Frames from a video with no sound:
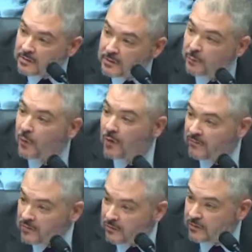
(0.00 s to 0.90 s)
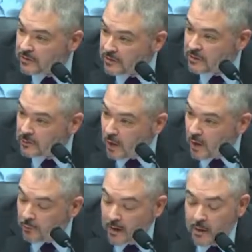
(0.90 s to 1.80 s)
supportive services as
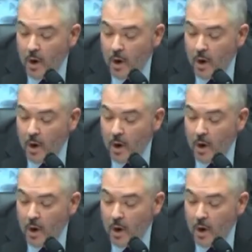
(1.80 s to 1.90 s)
well, right?